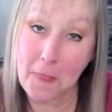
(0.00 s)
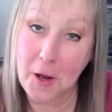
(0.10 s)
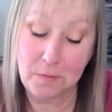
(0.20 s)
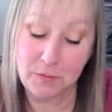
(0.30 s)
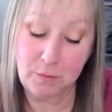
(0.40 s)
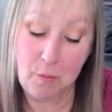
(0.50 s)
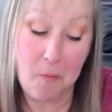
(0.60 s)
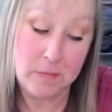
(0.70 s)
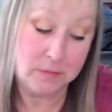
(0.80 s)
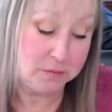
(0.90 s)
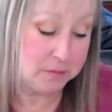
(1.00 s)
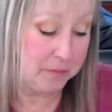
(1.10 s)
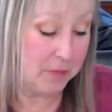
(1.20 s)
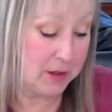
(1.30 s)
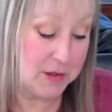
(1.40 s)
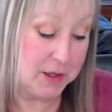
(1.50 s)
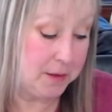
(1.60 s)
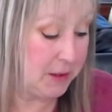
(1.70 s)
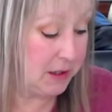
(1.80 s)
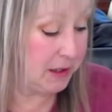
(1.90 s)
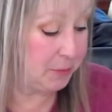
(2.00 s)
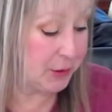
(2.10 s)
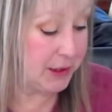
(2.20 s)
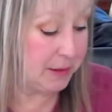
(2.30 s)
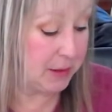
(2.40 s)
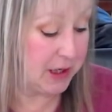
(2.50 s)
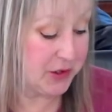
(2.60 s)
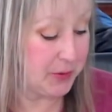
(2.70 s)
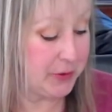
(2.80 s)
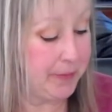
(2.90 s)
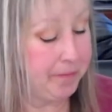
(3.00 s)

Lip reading: it's going to be pretty impossible.